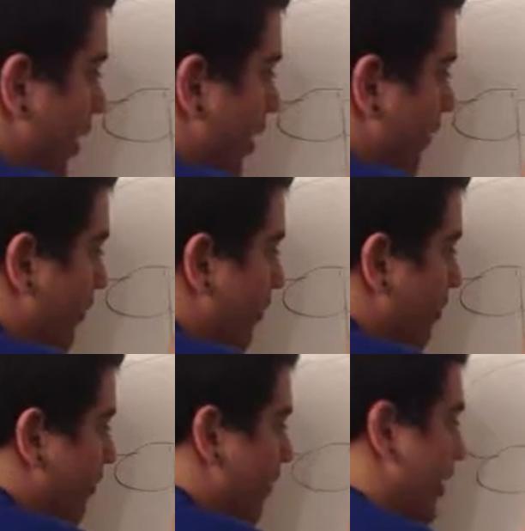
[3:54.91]
in
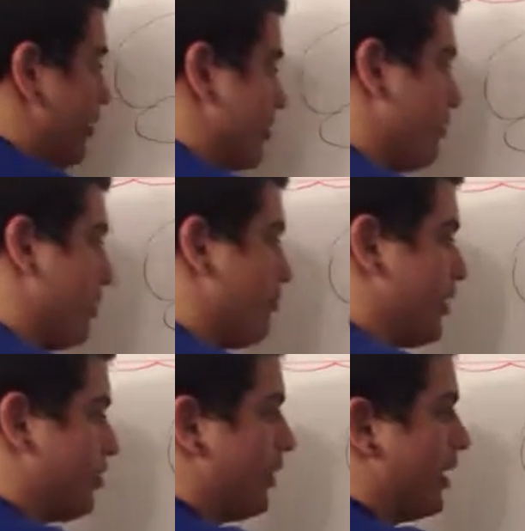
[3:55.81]
future videos on blood
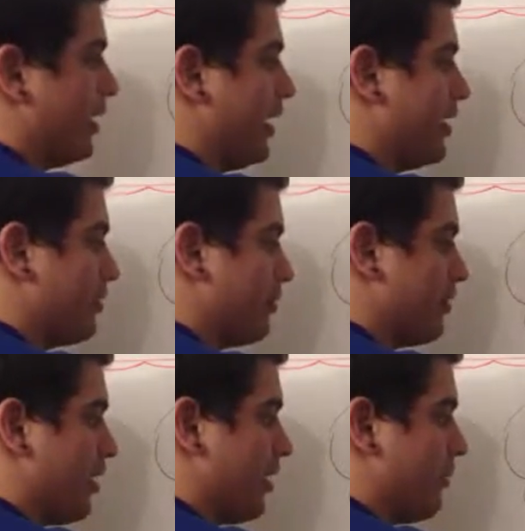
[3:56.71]
pressure regulation we'll
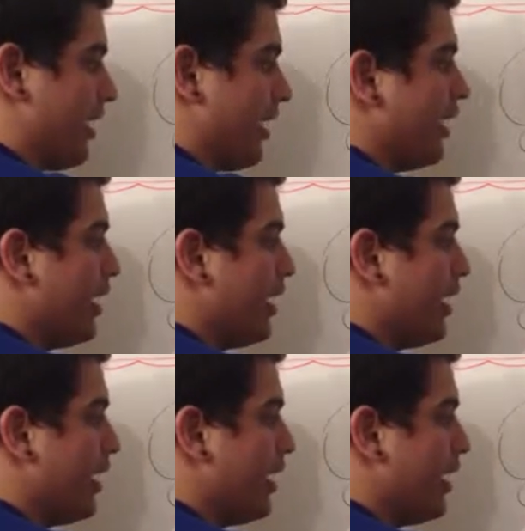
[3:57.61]
talk about it.